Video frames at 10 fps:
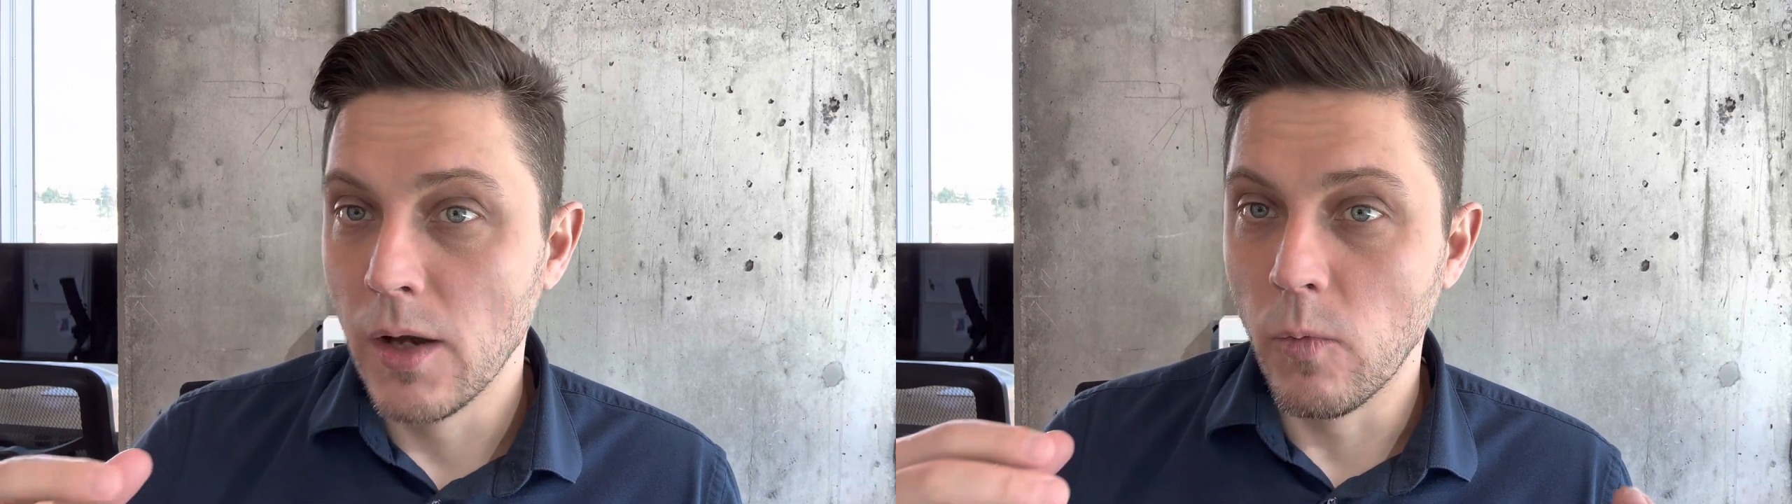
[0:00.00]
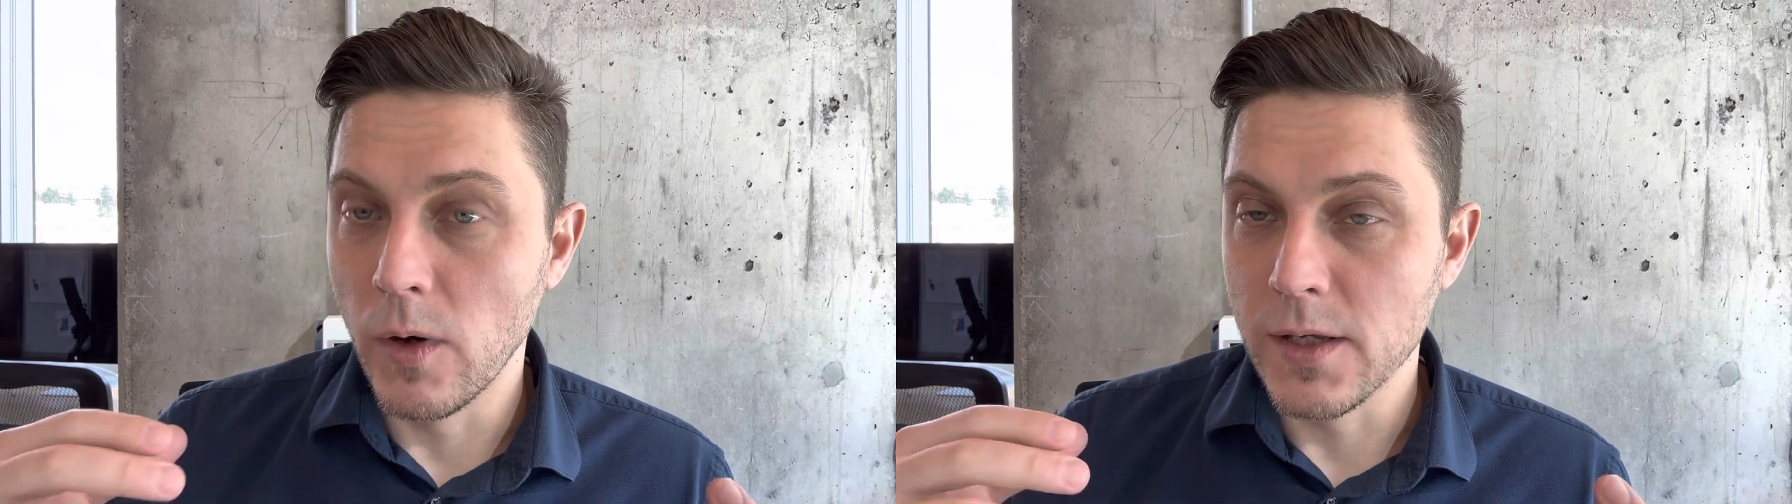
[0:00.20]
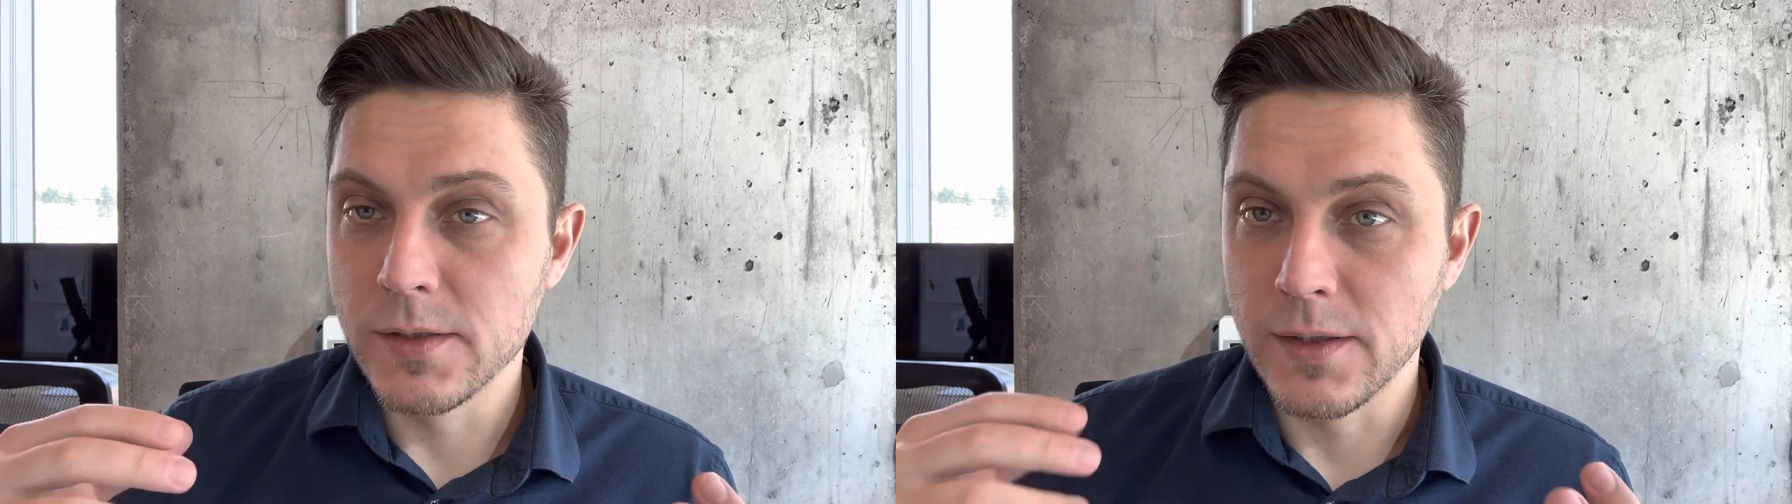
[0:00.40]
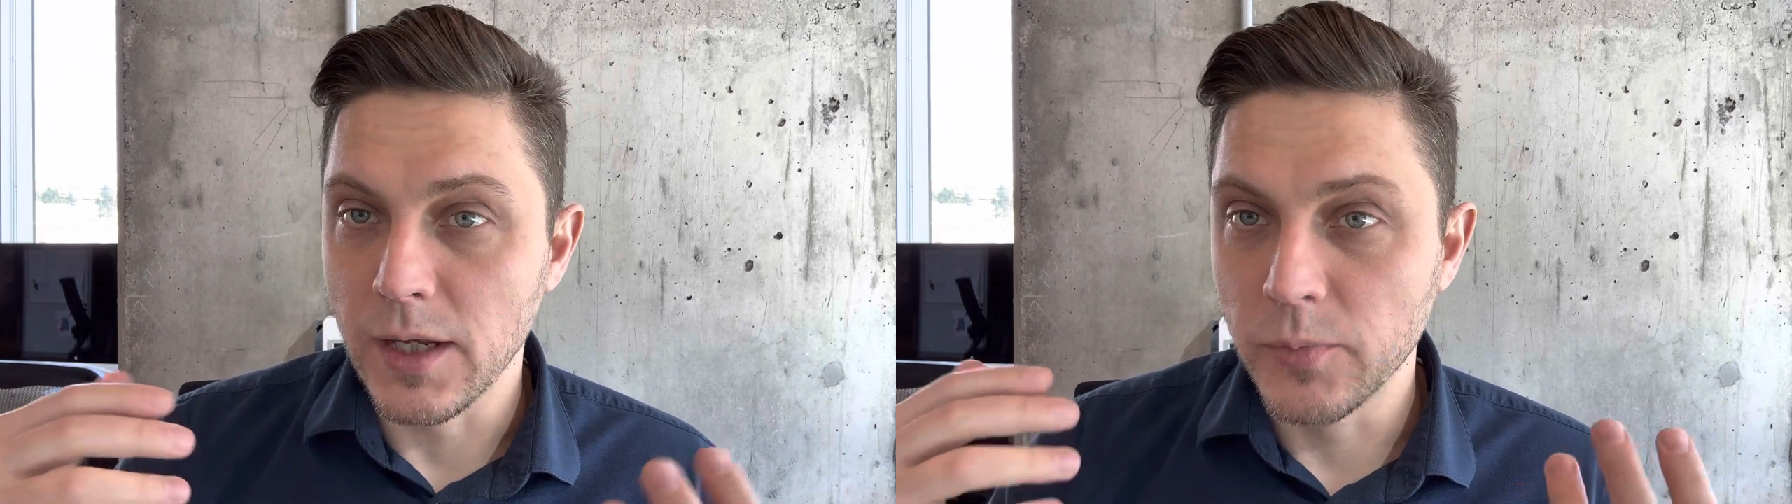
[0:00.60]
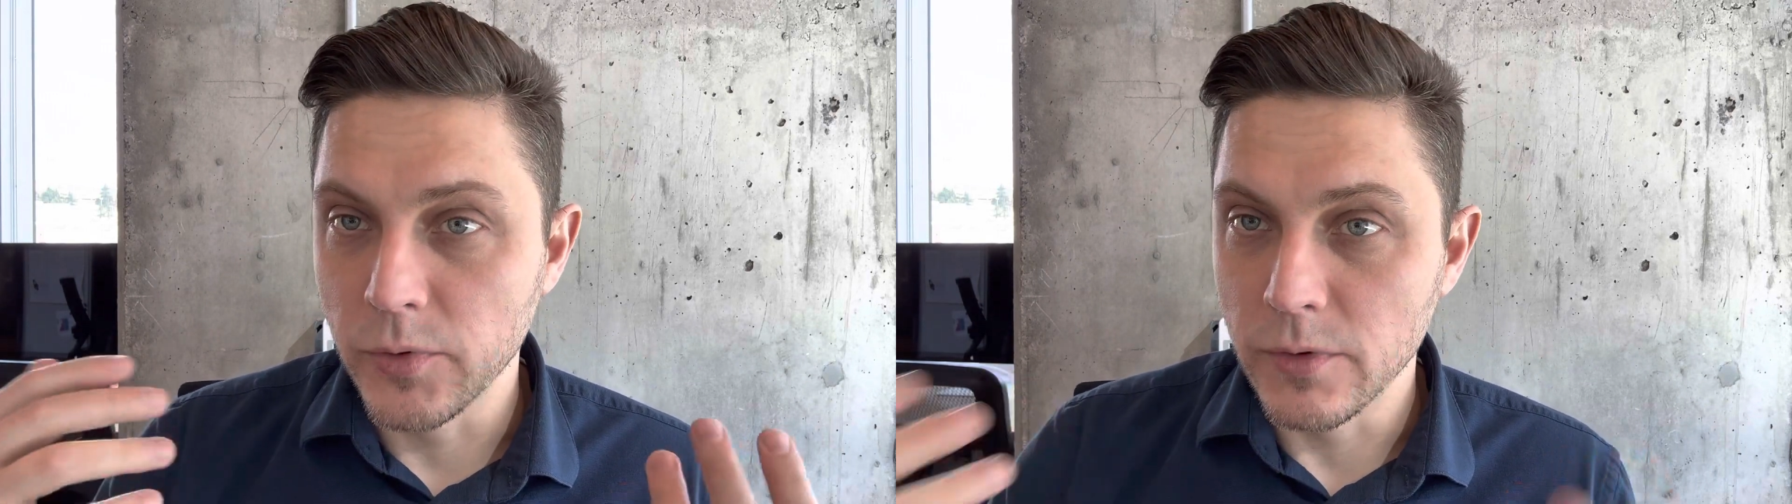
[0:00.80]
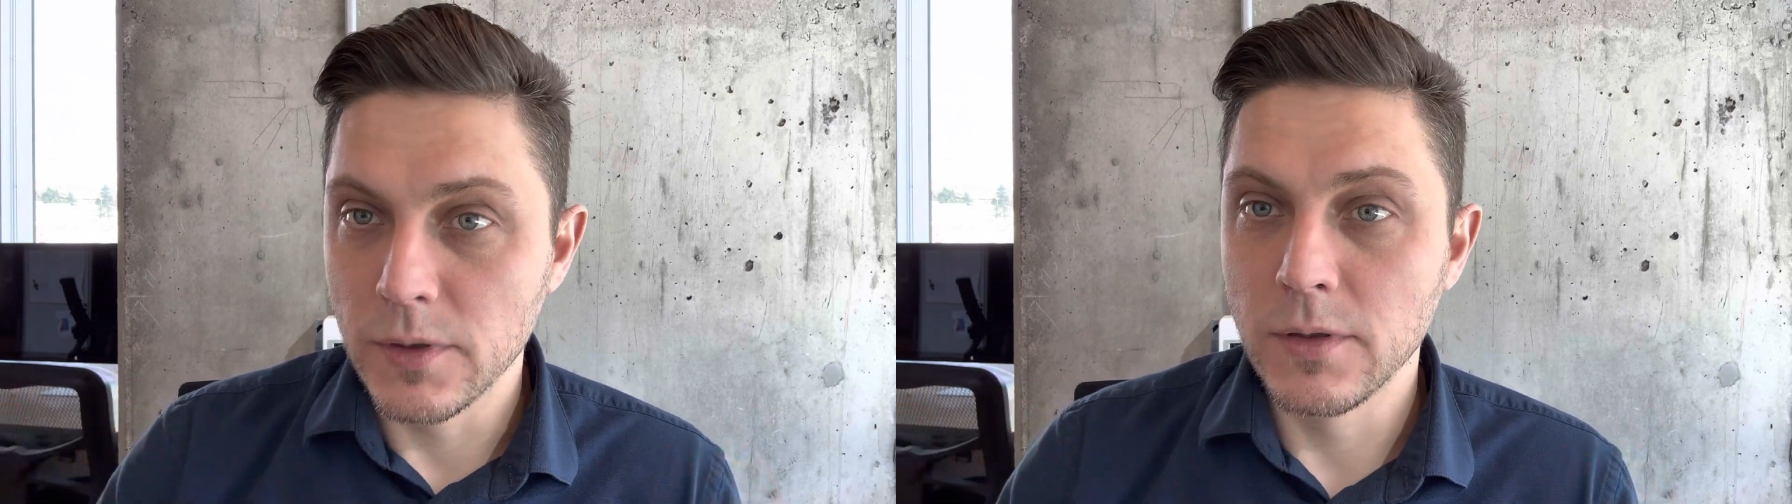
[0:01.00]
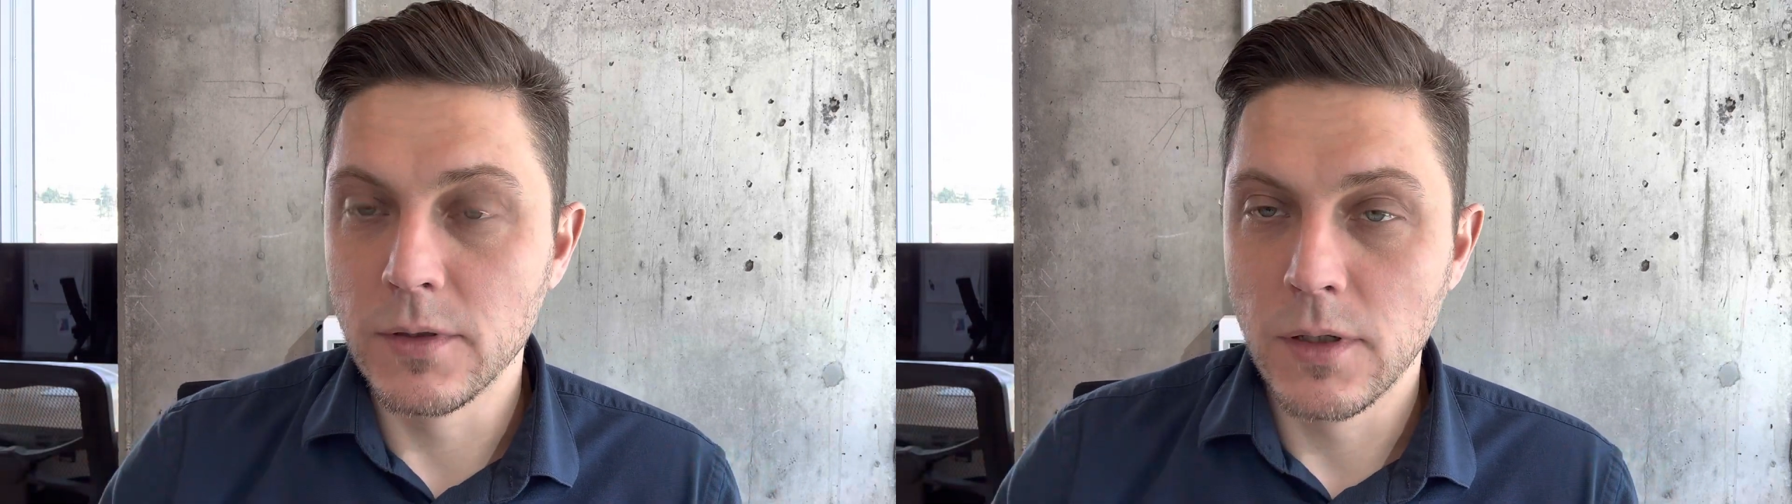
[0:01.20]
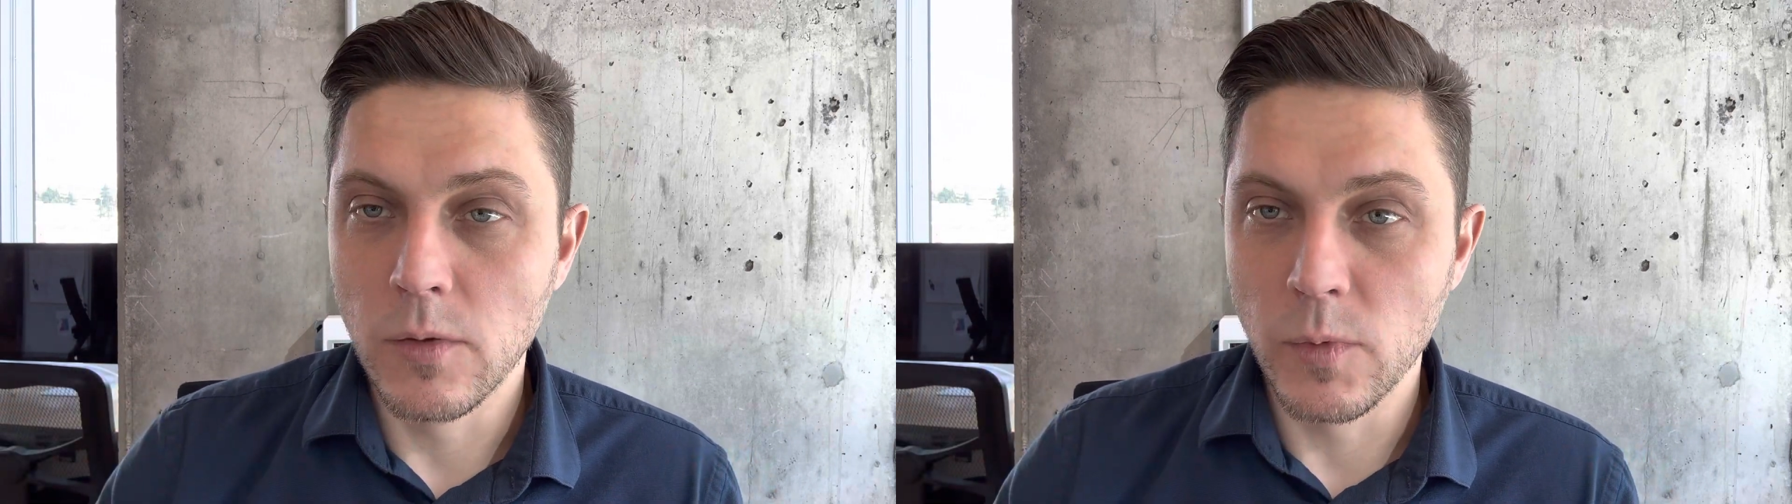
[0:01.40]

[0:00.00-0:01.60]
was that Putin,